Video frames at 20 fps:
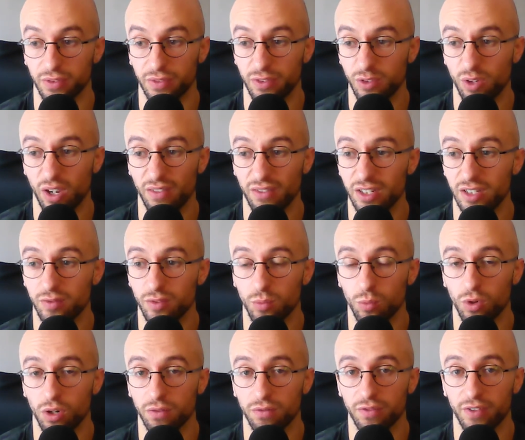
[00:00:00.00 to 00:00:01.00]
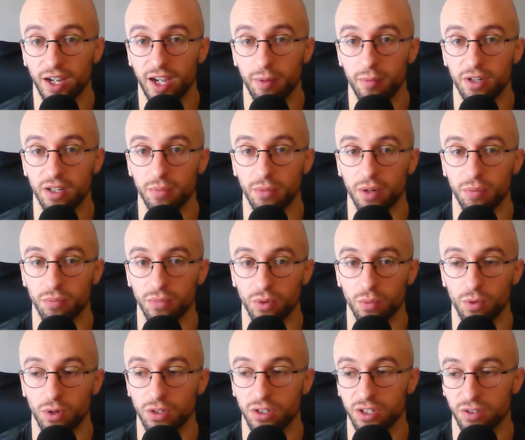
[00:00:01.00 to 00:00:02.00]
If you have even one family member,
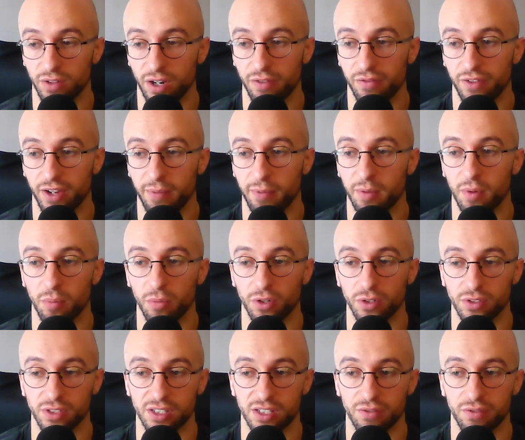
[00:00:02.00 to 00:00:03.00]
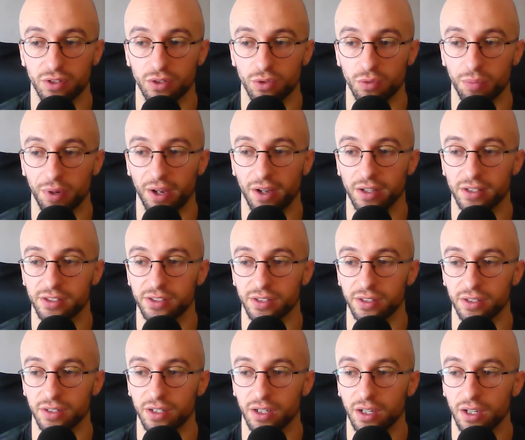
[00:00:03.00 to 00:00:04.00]
one direct family member who's a difficult
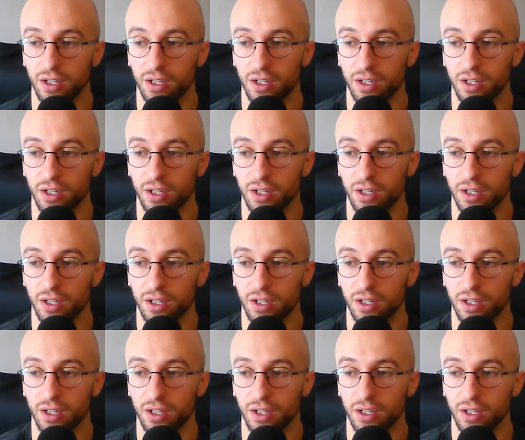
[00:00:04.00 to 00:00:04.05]
person